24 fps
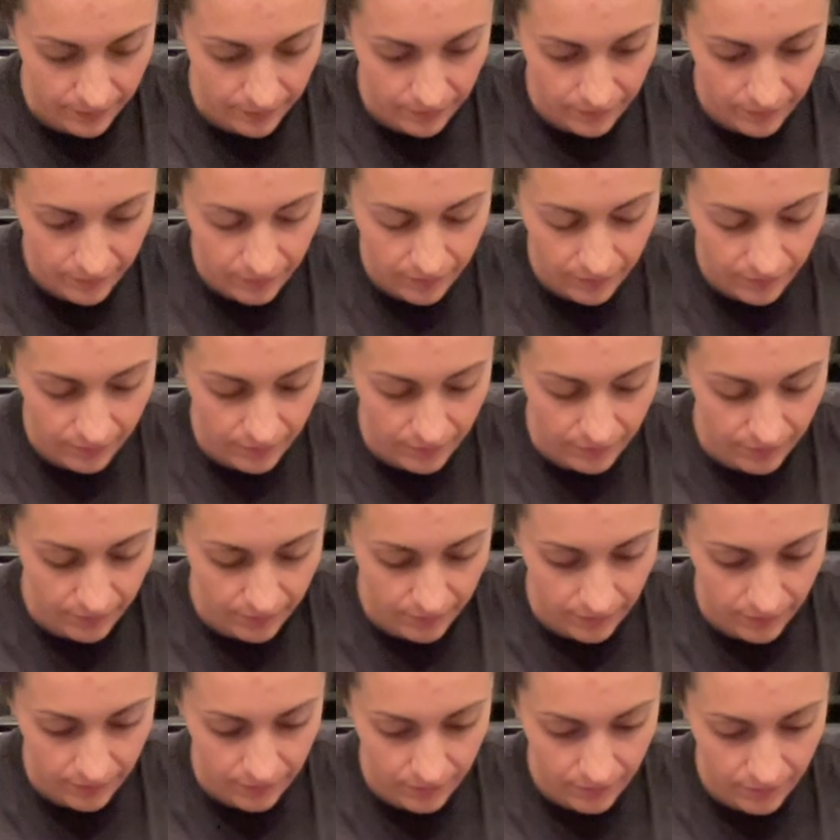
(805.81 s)

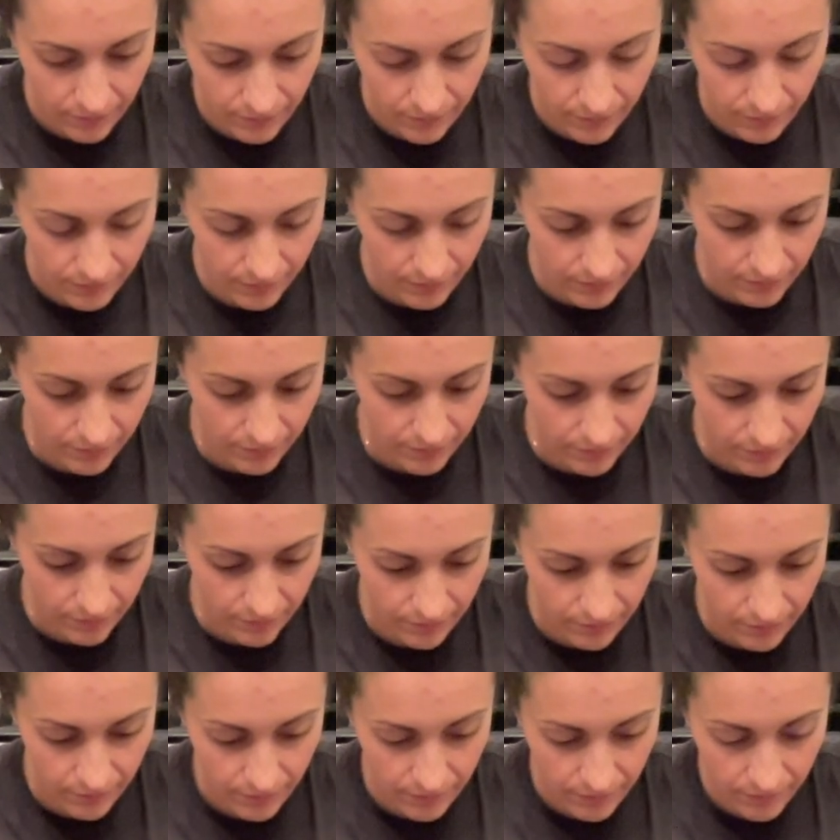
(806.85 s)

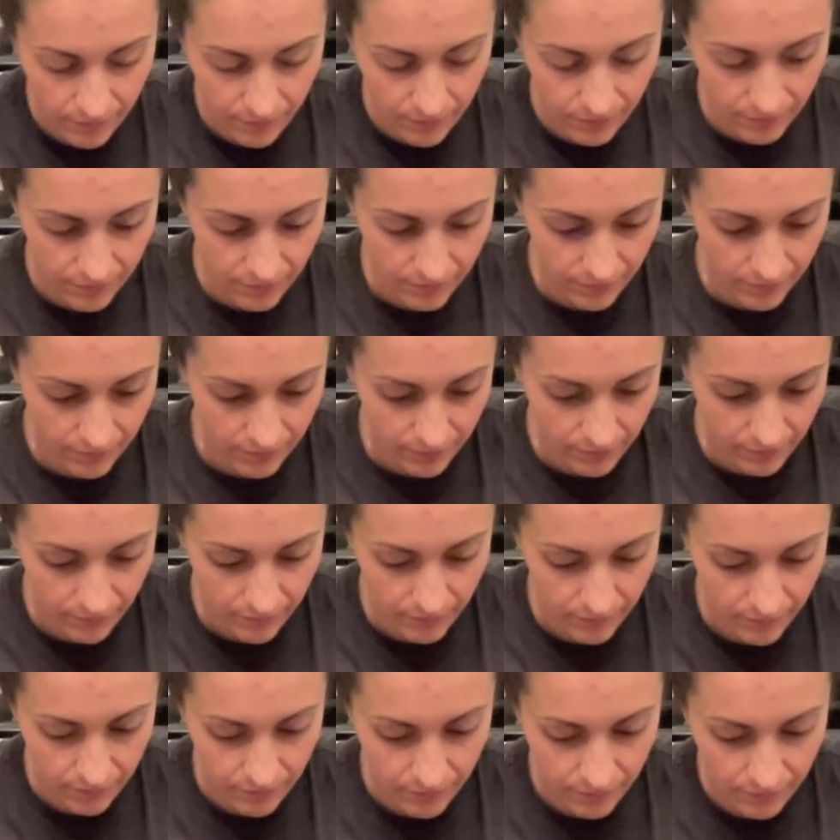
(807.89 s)

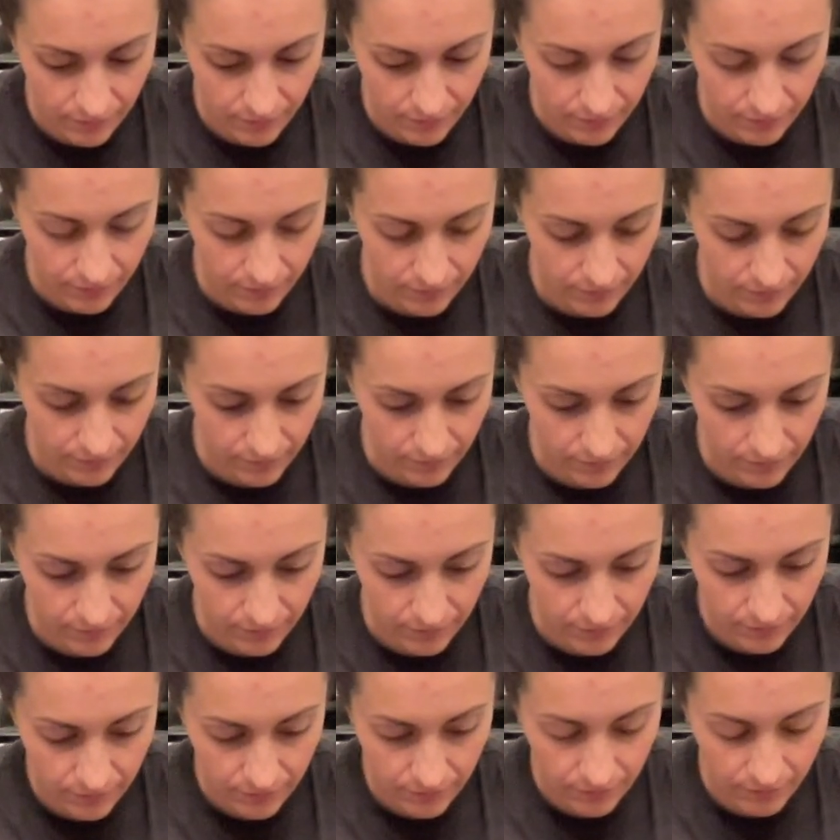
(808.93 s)

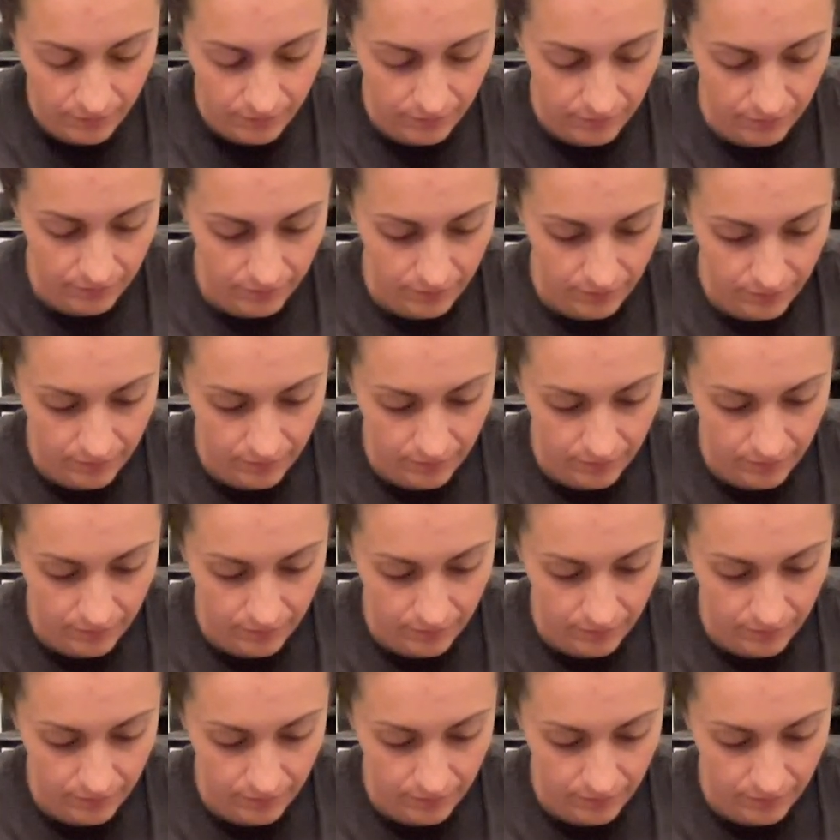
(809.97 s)
No one is speaking in this clip.